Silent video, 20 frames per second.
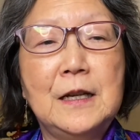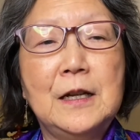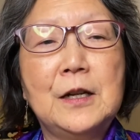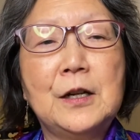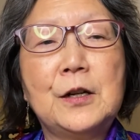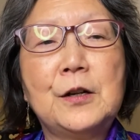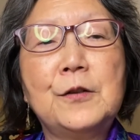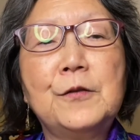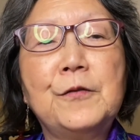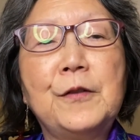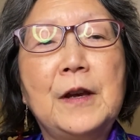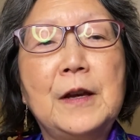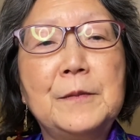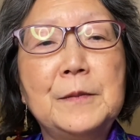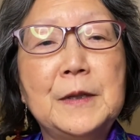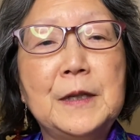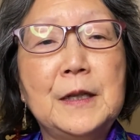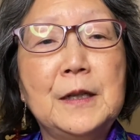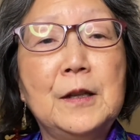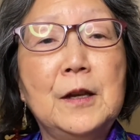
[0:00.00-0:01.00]
her
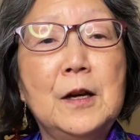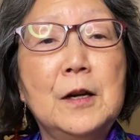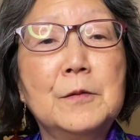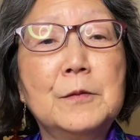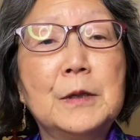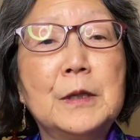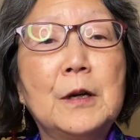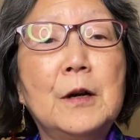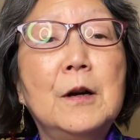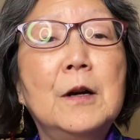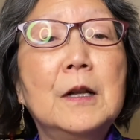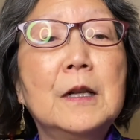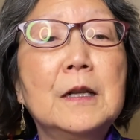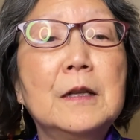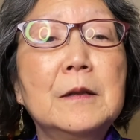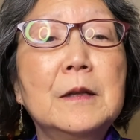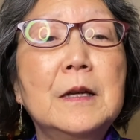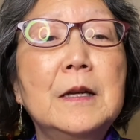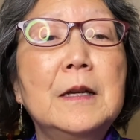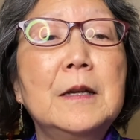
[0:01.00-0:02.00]
family, along with all
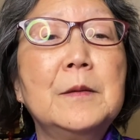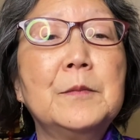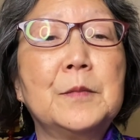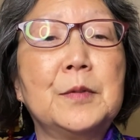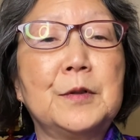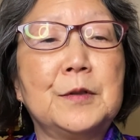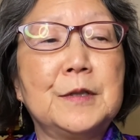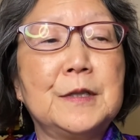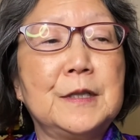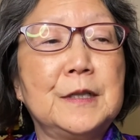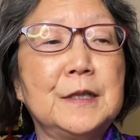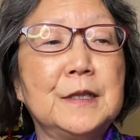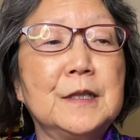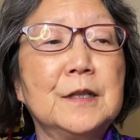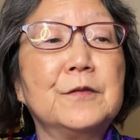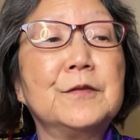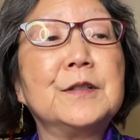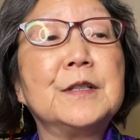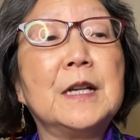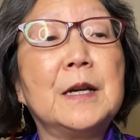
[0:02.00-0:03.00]
persons
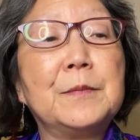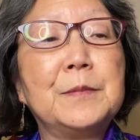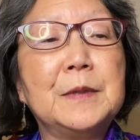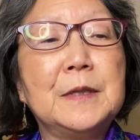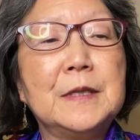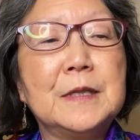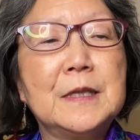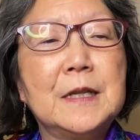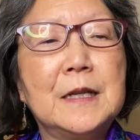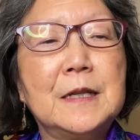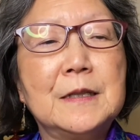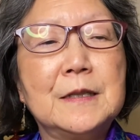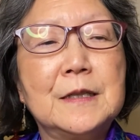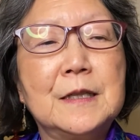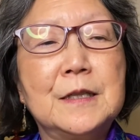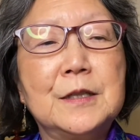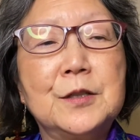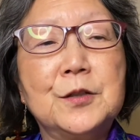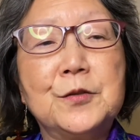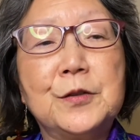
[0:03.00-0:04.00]
of Japanese
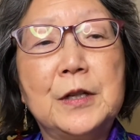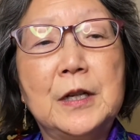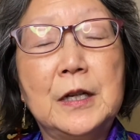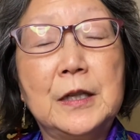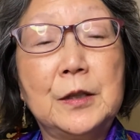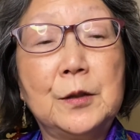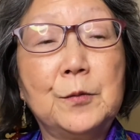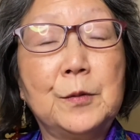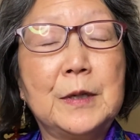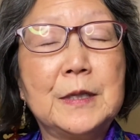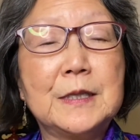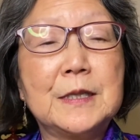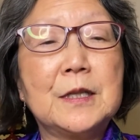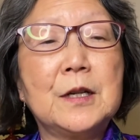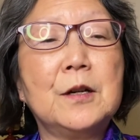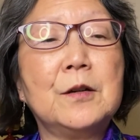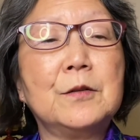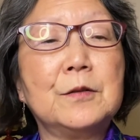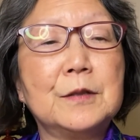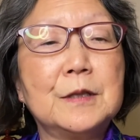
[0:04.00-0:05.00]
ancestry on the West
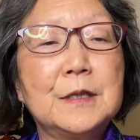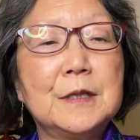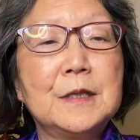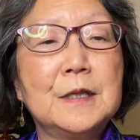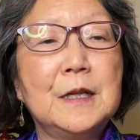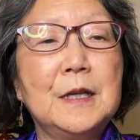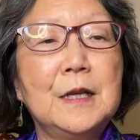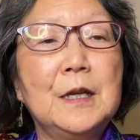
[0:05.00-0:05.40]
Coast,